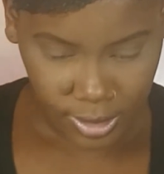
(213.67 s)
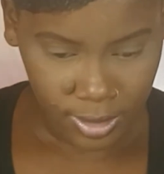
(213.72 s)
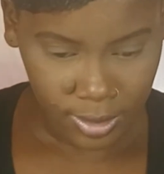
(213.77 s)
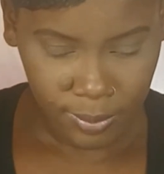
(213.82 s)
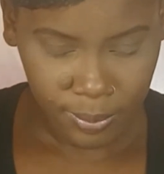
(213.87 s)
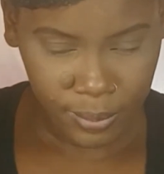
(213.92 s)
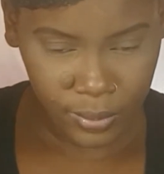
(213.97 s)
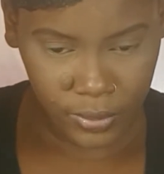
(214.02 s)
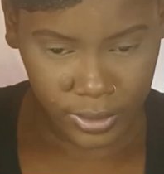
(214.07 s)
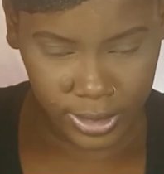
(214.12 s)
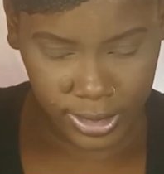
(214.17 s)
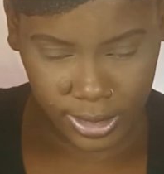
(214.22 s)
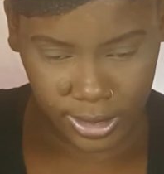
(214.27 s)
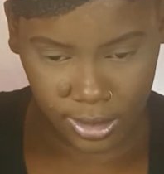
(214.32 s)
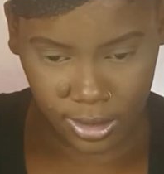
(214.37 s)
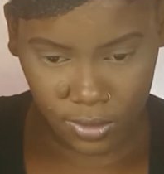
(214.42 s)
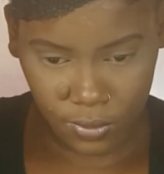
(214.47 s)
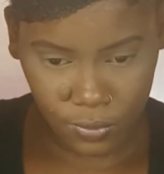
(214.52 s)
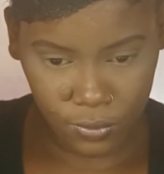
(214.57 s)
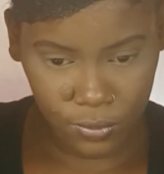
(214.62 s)
put
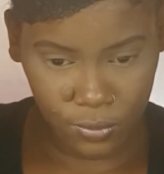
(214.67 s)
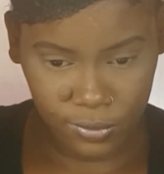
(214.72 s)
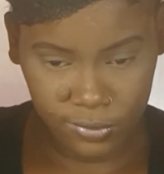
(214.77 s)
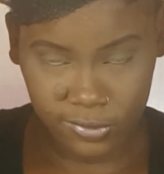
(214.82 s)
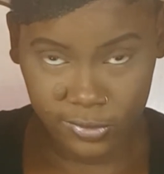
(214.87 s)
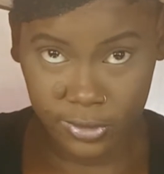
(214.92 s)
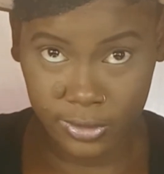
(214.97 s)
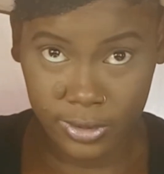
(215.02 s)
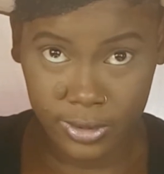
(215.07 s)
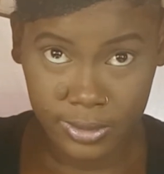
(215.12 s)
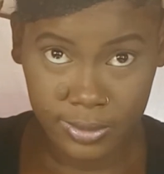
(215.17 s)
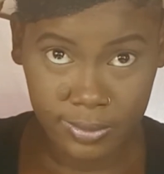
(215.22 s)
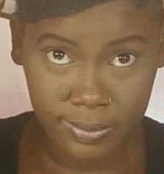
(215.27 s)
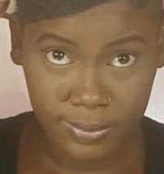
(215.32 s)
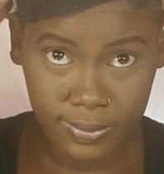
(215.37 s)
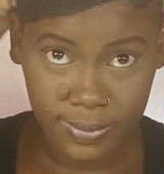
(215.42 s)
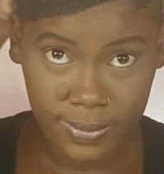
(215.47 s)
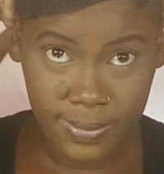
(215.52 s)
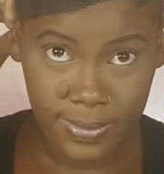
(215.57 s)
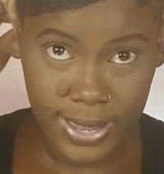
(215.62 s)
it over
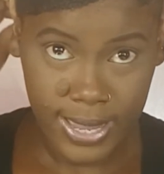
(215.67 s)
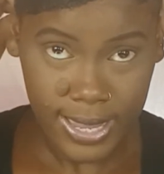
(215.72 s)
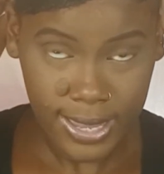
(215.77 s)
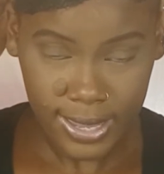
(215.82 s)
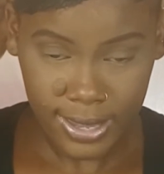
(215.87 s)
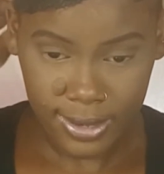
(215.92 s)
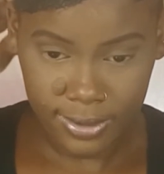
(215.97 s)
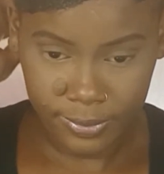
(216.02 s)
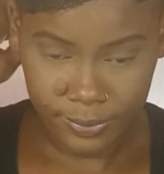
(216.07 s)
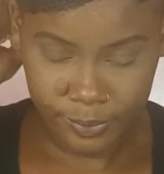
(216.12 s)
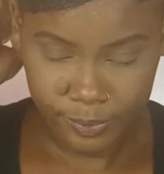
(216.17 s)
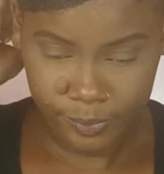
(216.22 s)
my hair.